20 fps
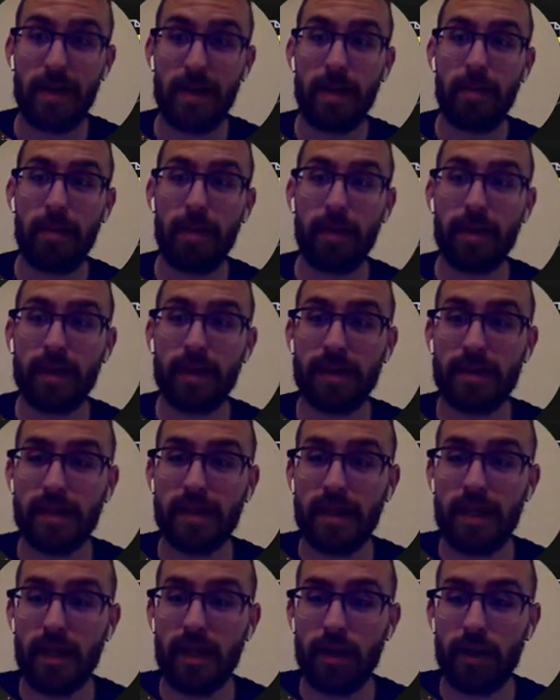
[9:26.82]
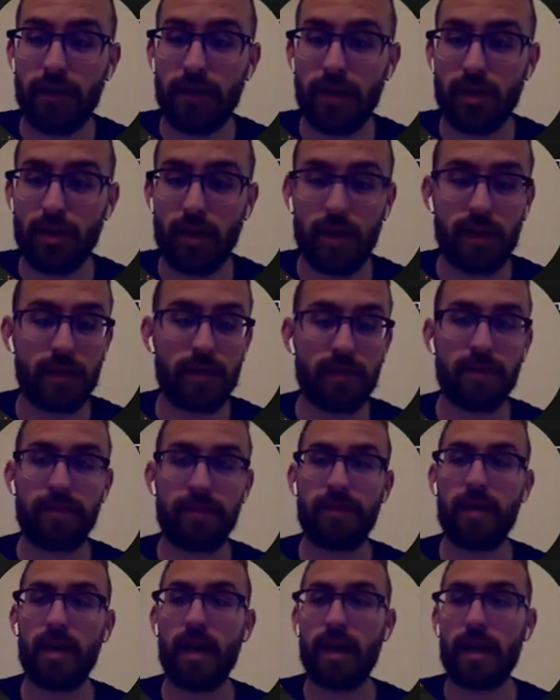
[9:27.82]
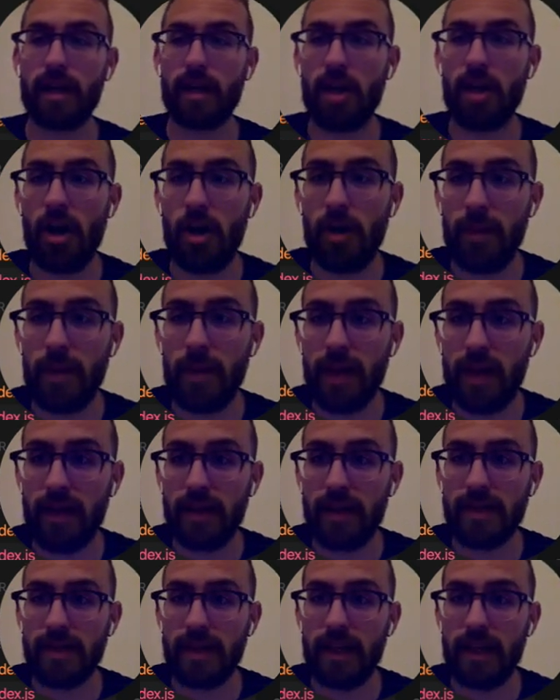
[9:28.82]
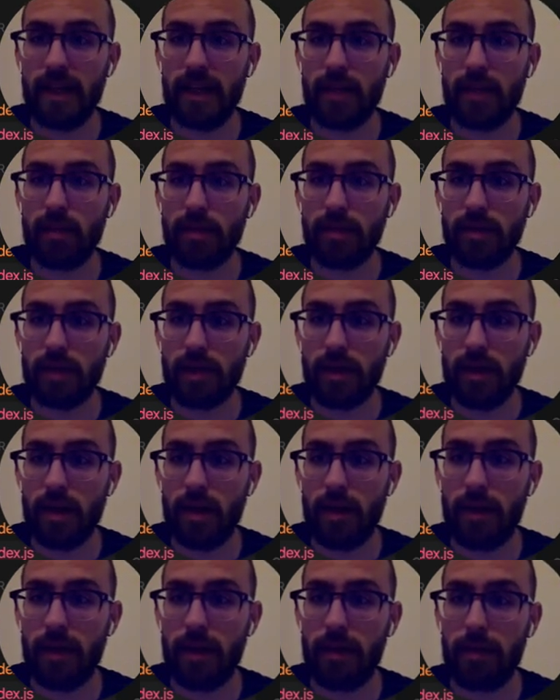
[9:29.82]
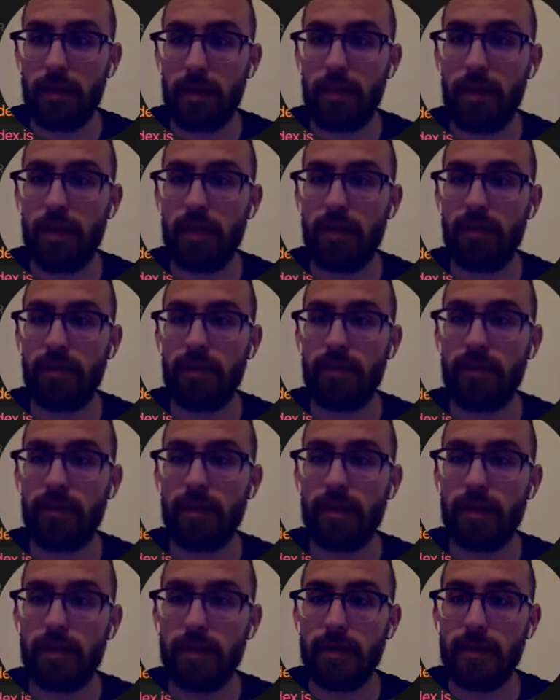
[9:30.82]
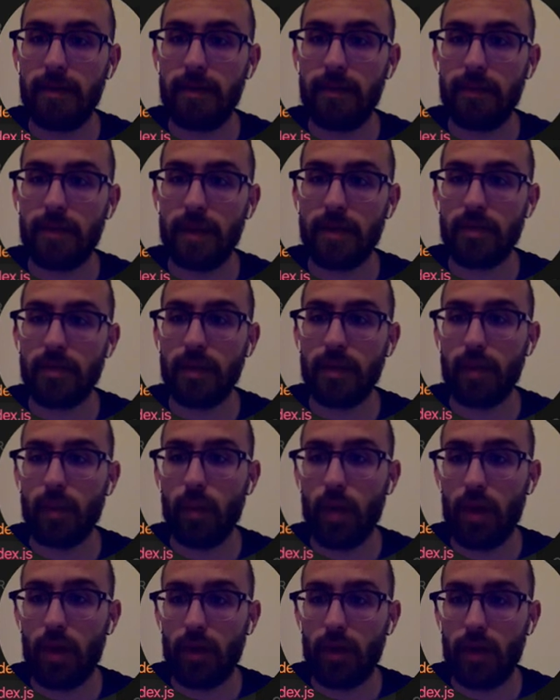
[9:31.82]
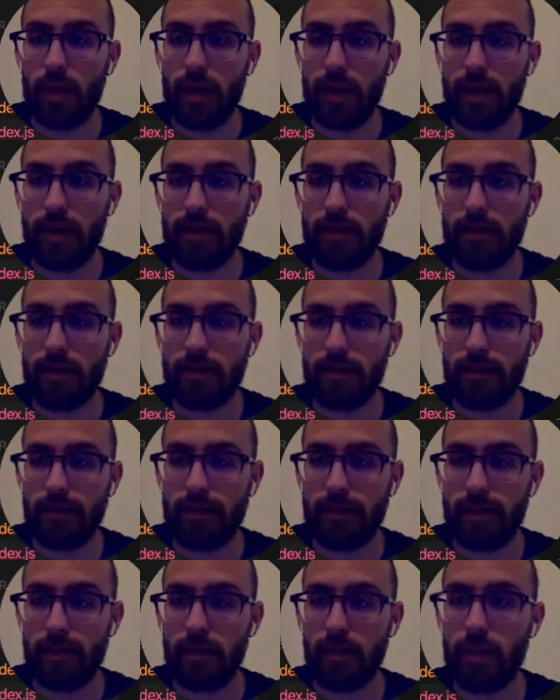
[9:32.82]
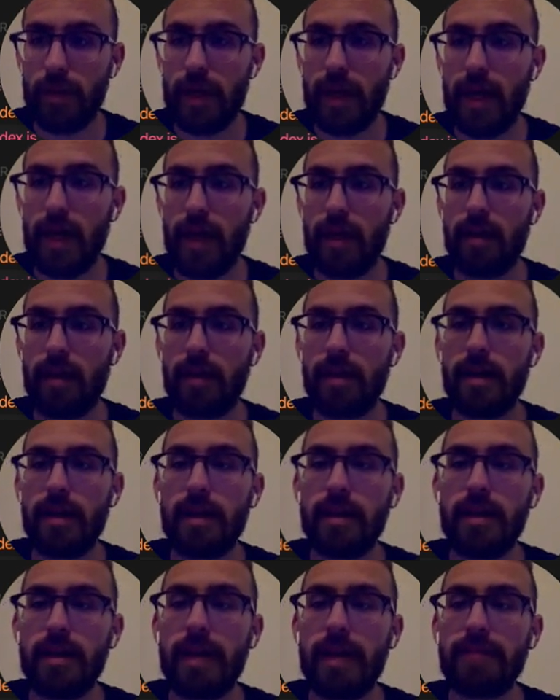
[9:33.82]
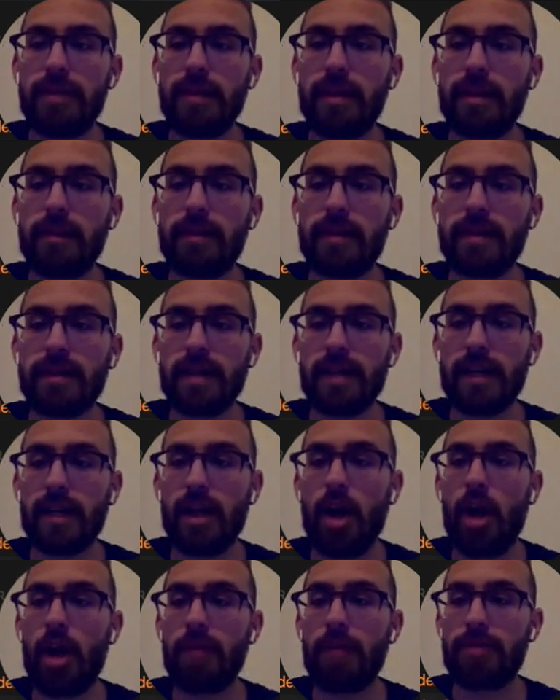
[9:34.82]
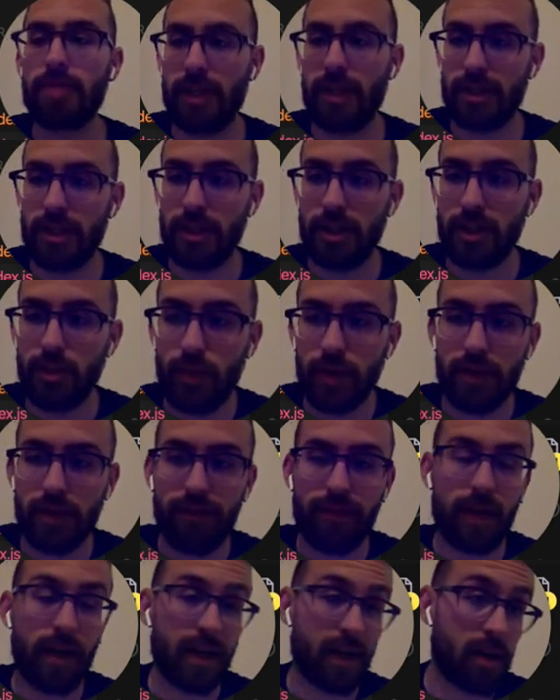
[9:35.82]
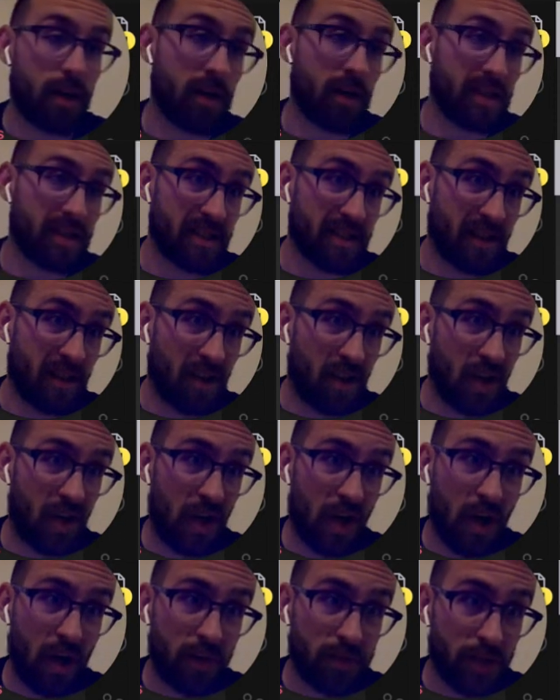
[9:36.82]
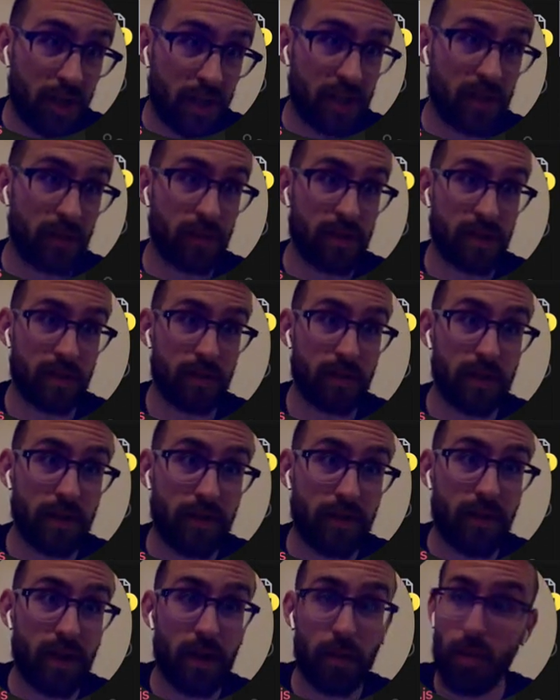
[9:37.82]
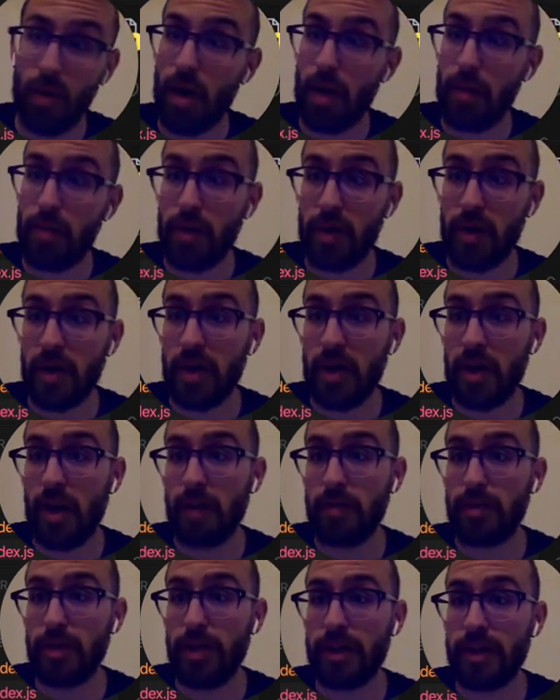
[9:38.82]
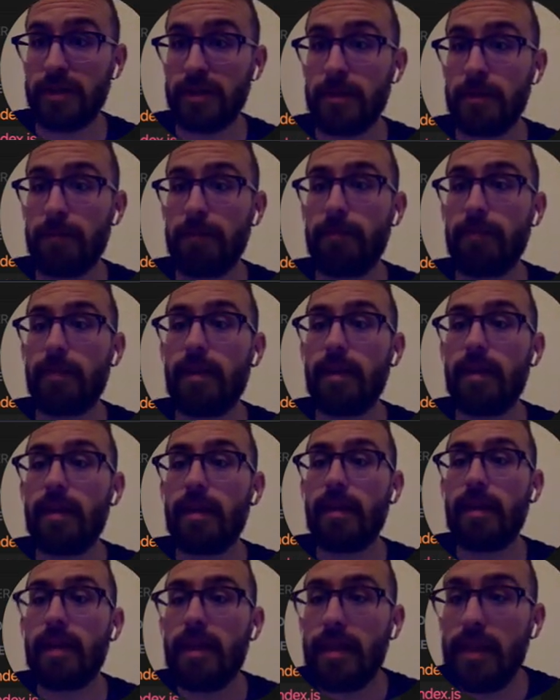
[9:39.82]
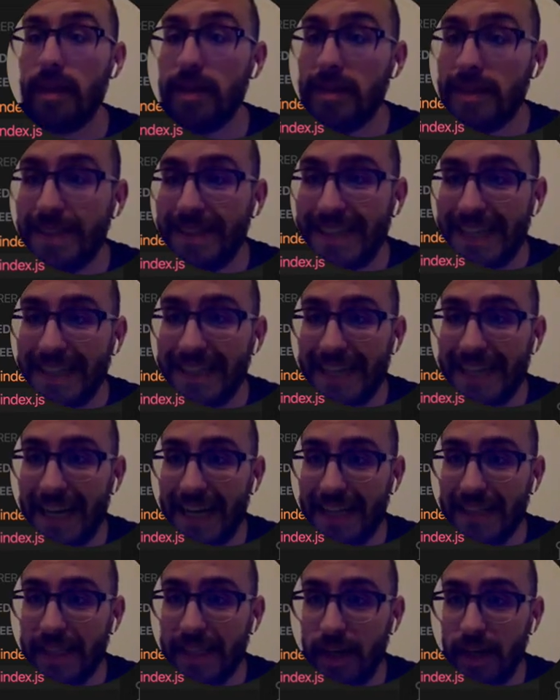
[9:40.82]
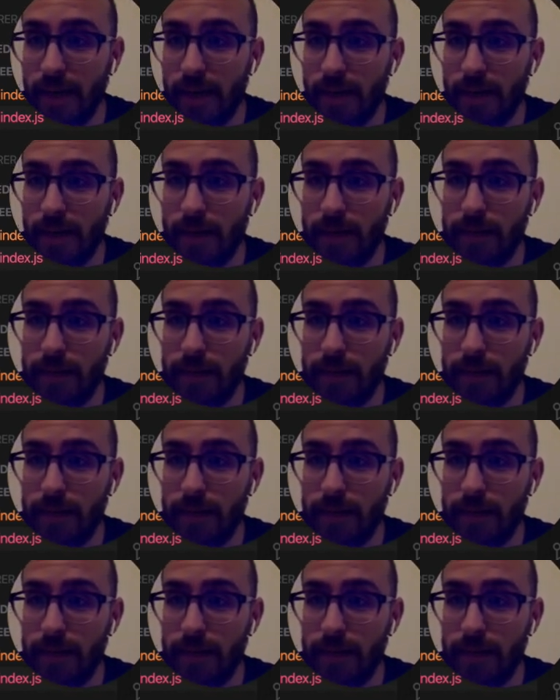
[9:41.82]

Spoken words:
But you can see here, if I tried to define a comment and set it equal to the comment up above, it doesn't really work, right? We can't. You have to think of this like an object, and you wouldn't define a constant on an object. You would simply define a property on an object. This syntax here